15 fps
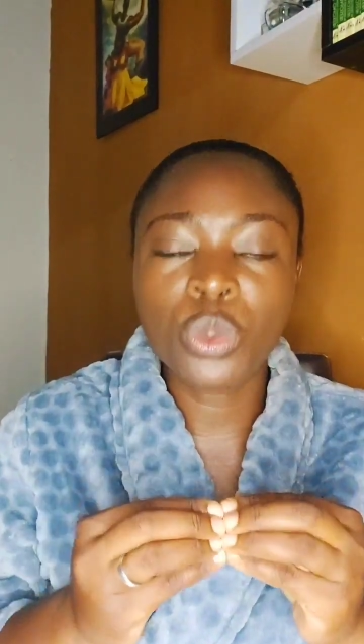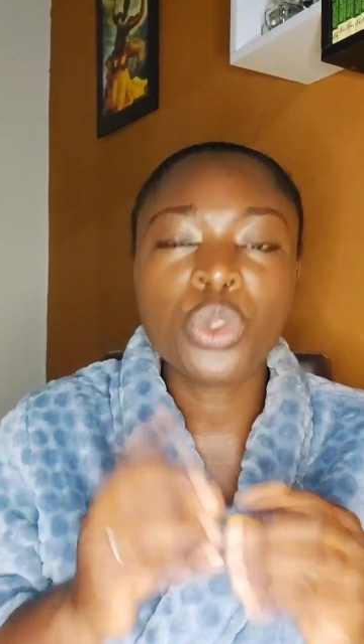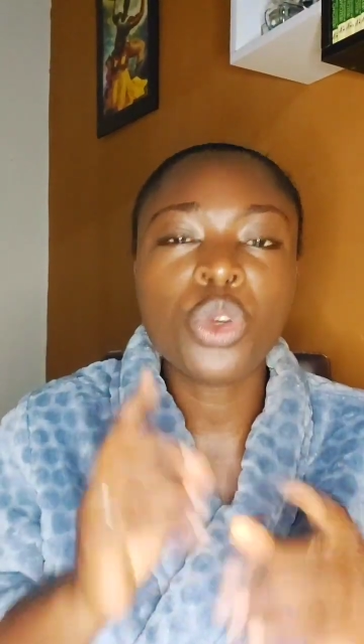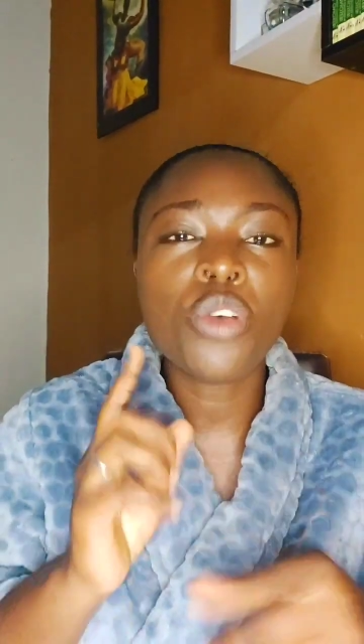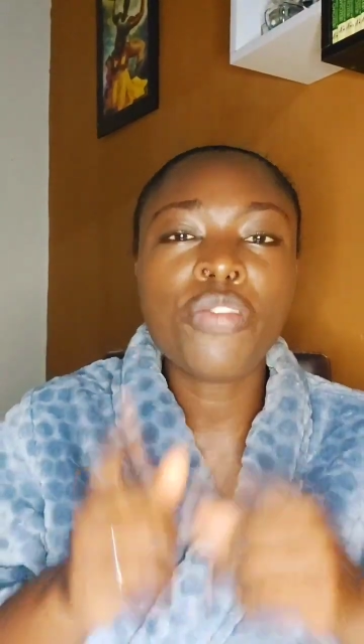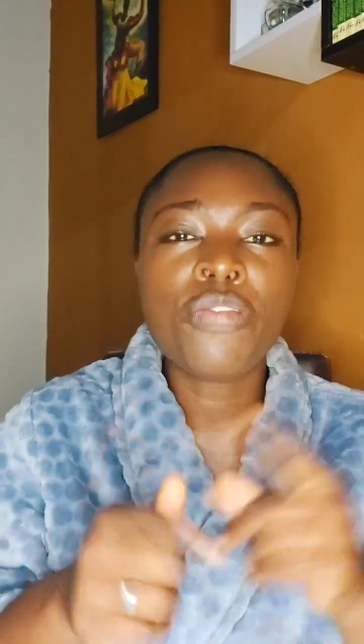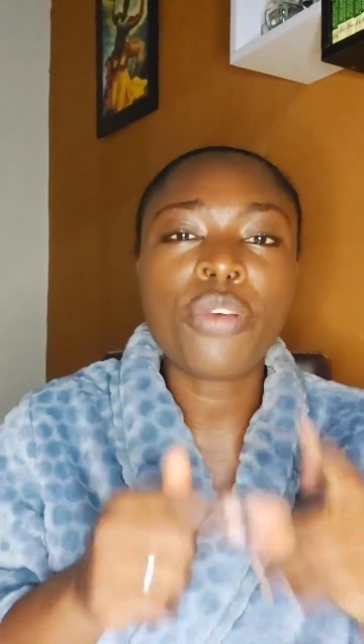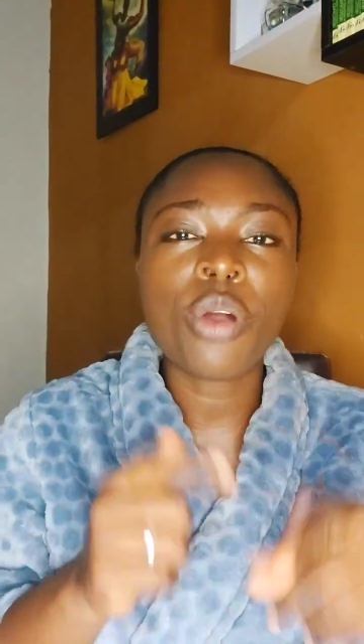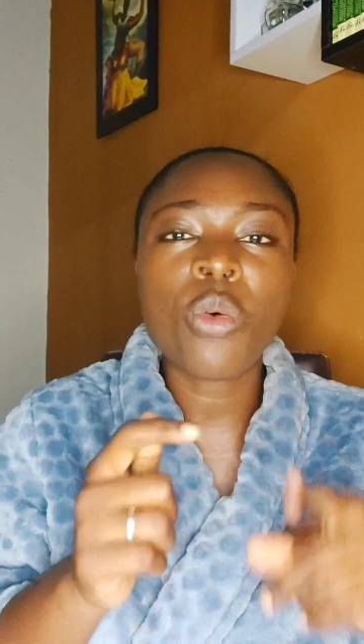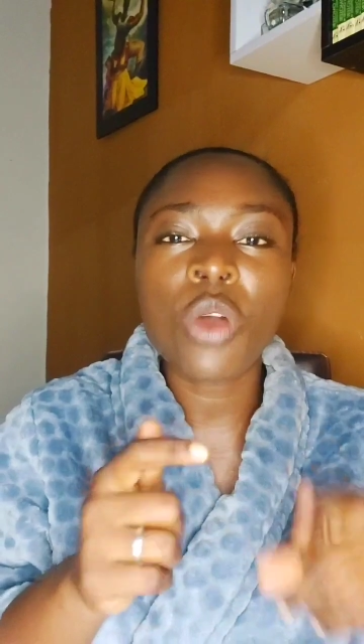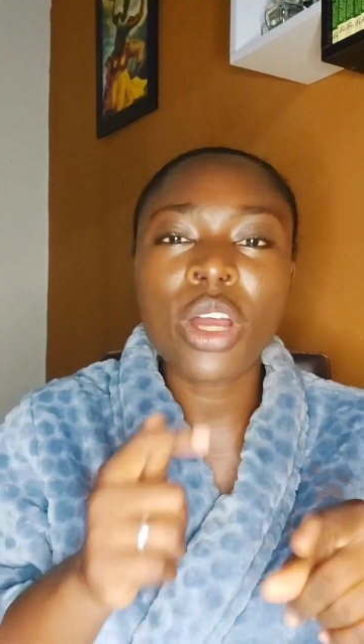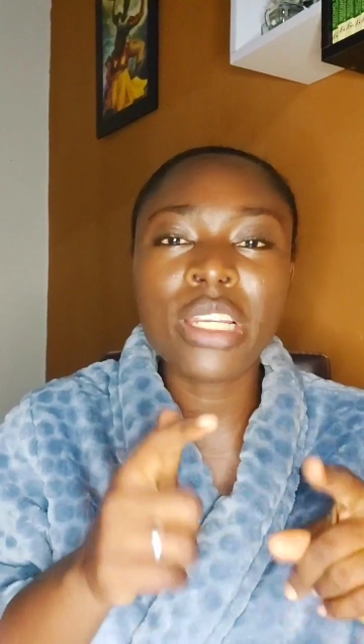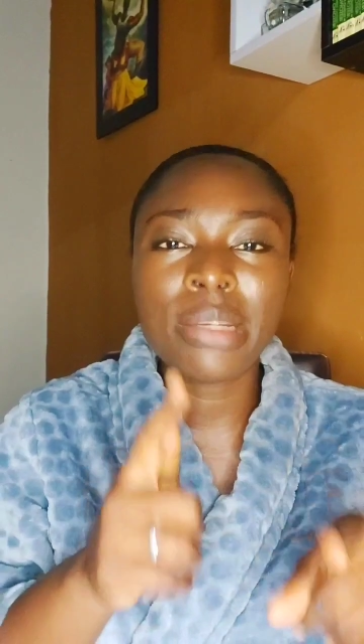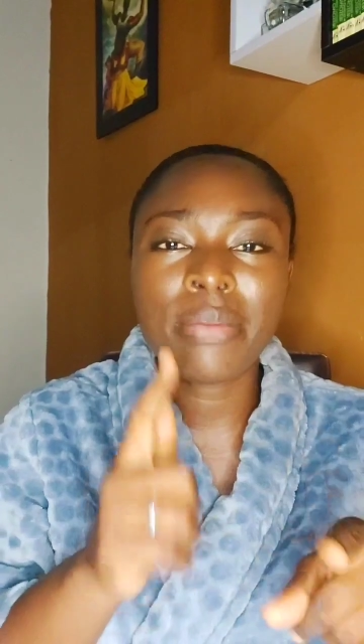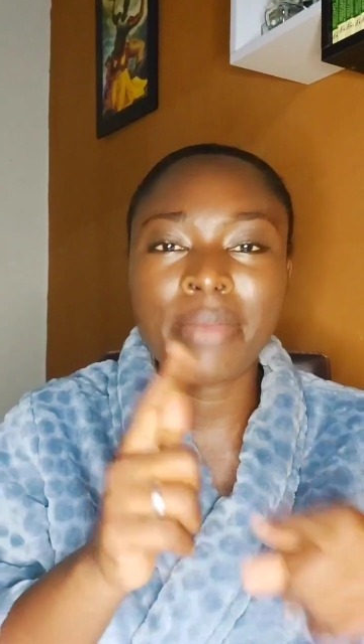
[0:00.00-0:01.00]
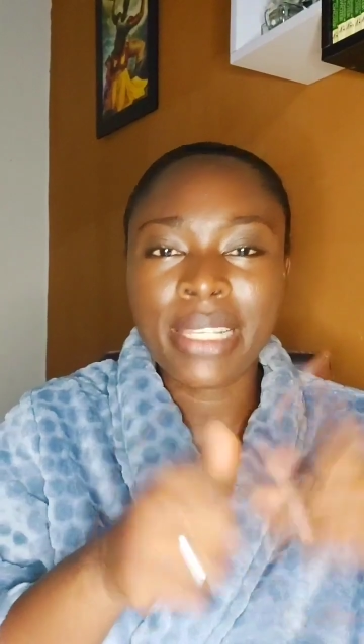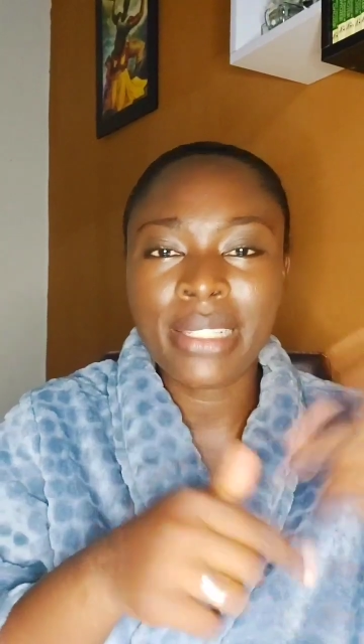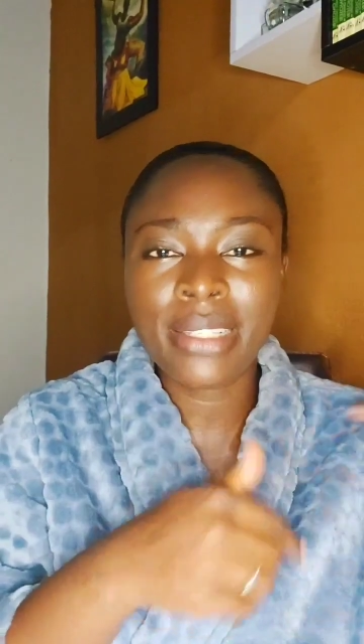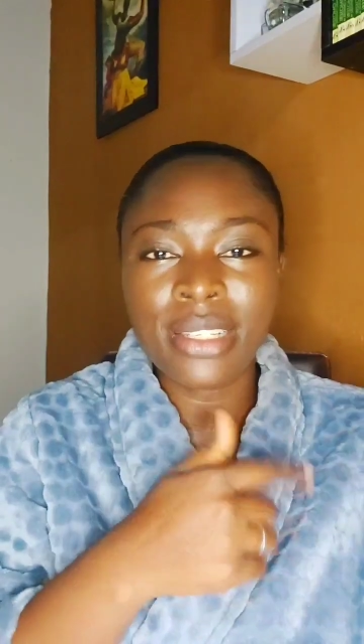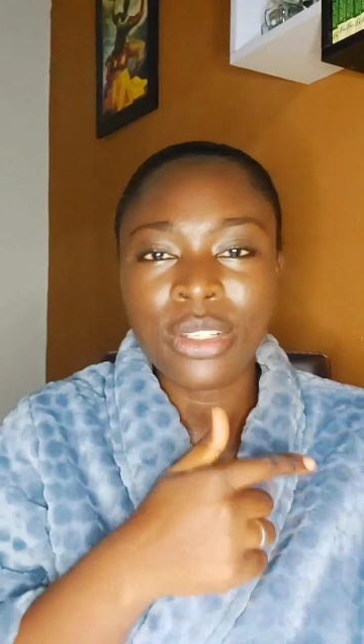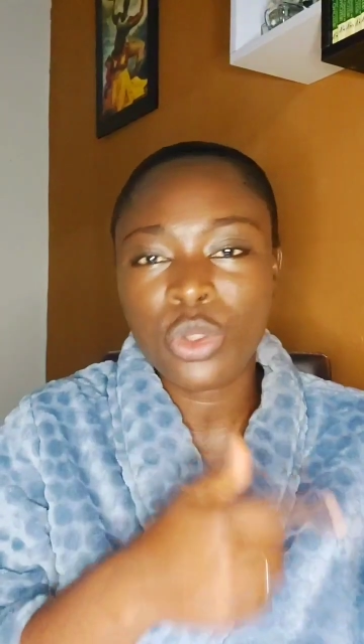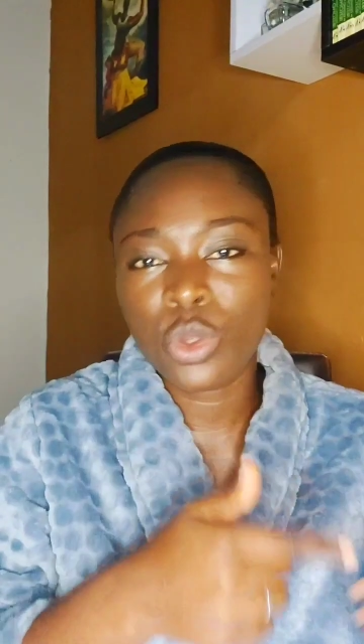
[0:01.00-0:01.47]
don't forward the
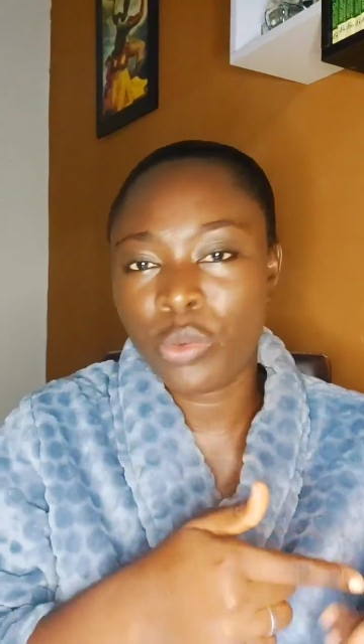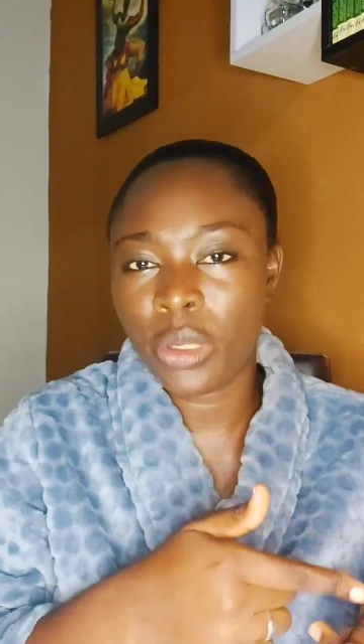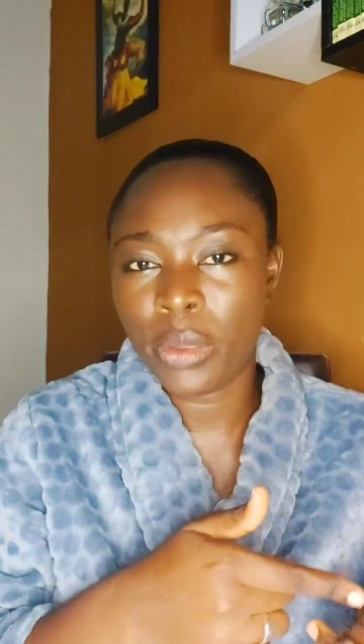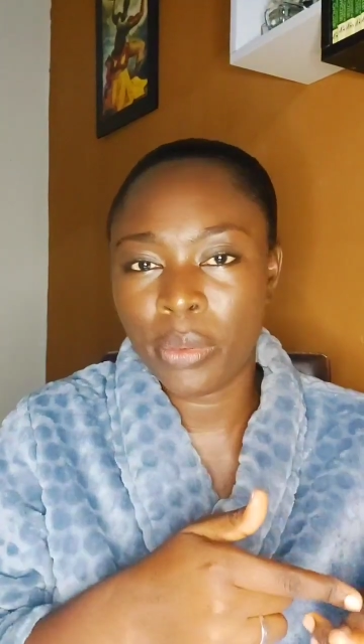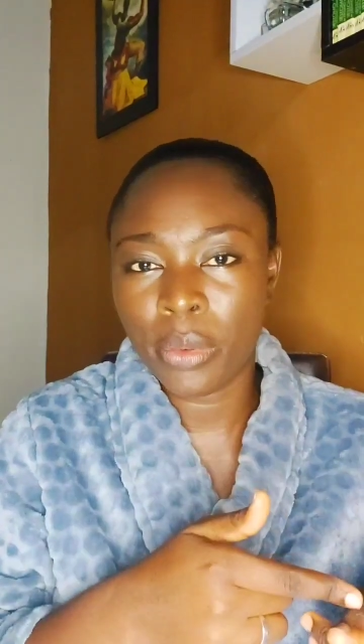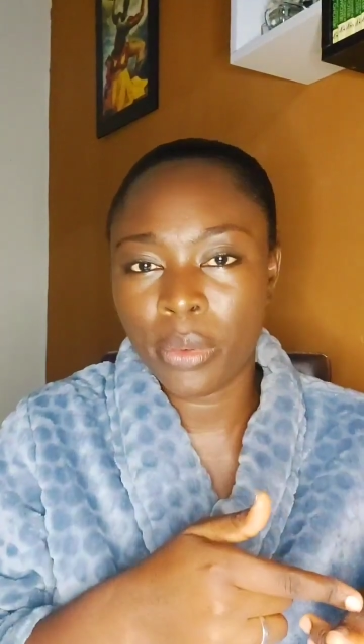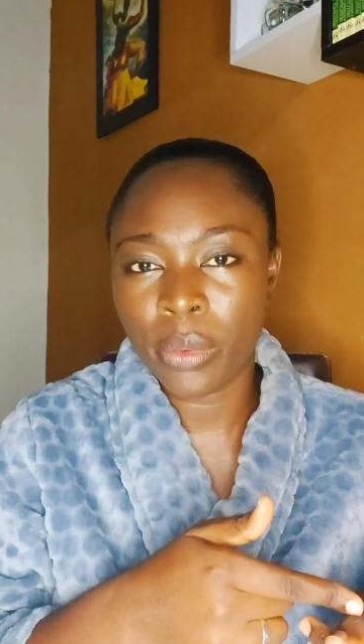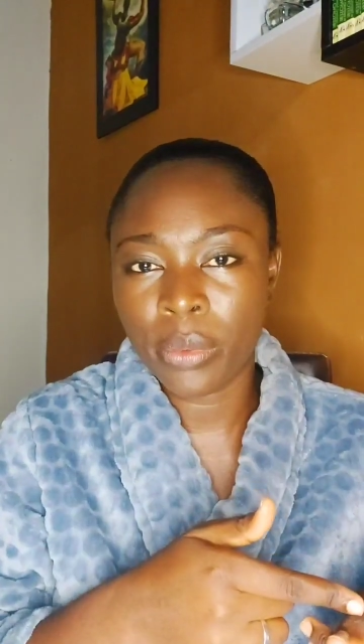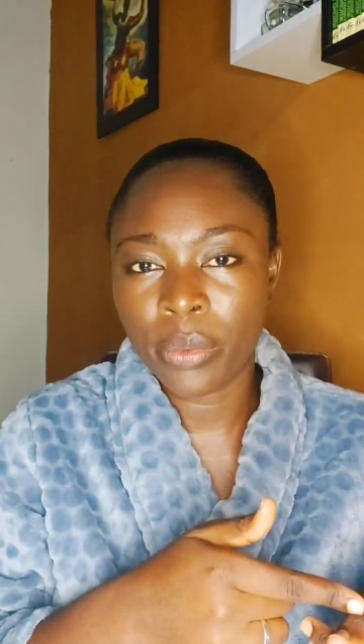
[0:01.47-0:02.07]
message to people.